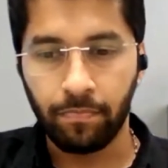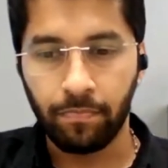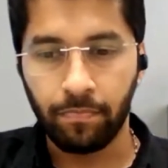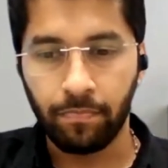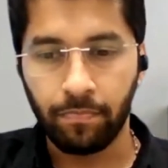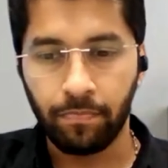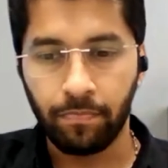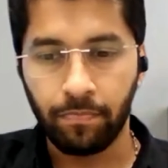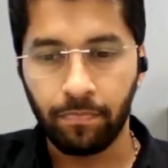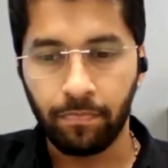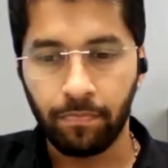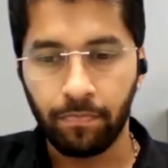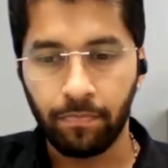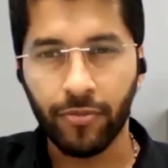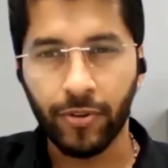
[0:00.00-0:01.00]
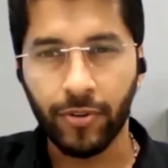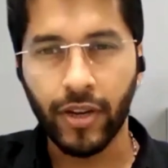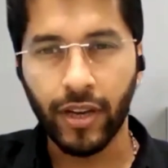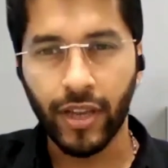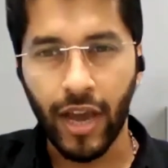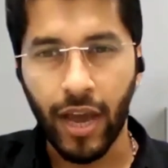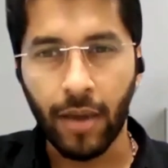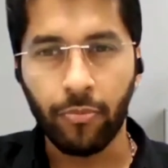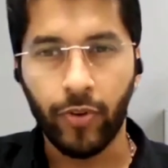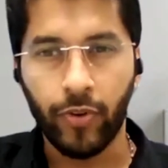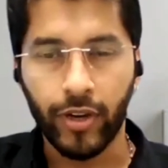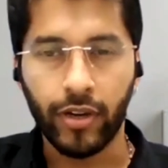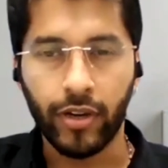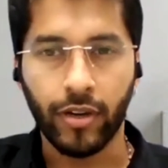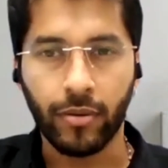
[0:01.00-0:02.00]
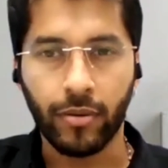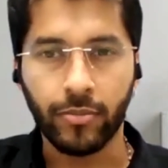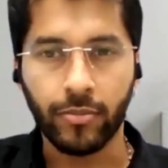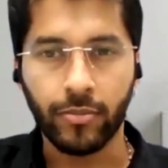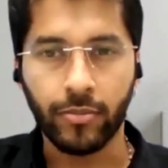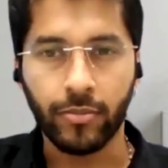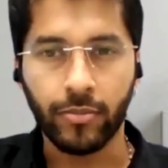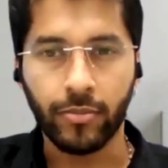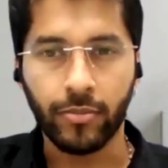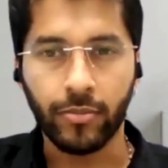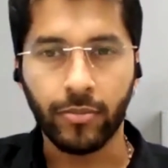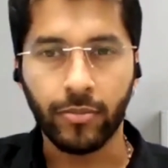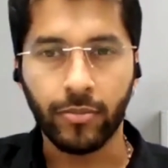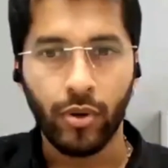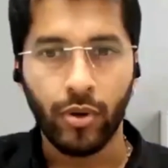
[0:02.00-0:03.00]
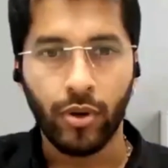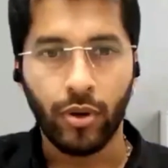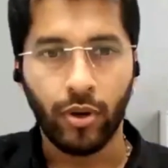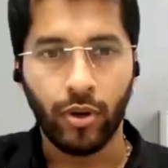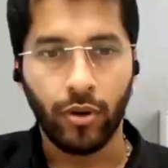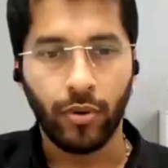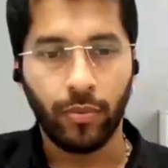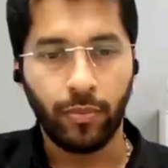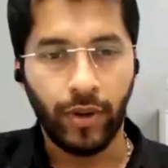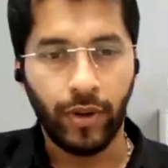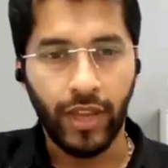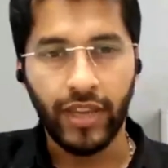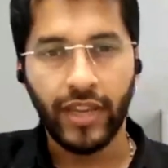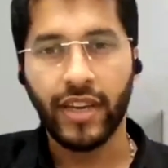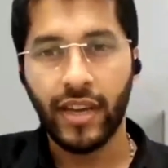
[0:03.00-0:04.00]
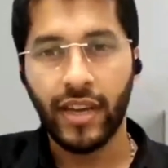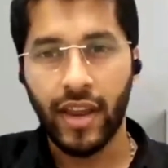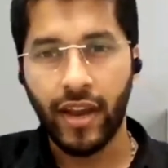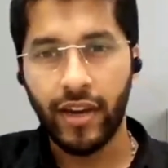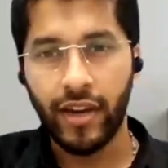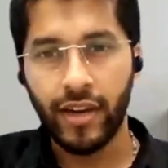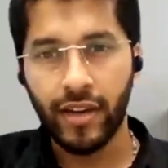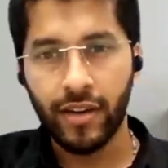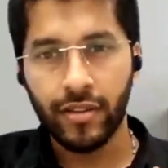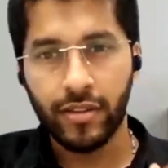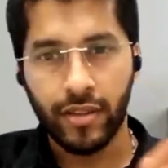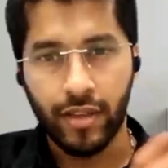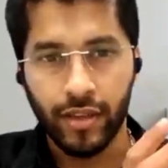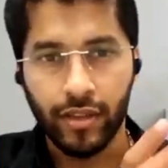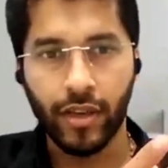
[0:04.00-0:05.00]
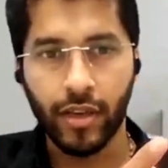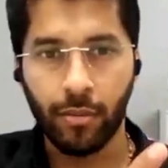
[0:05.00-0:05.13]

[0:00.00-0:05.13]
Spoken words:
there's a significant gap when it comes to taking an idea, thinking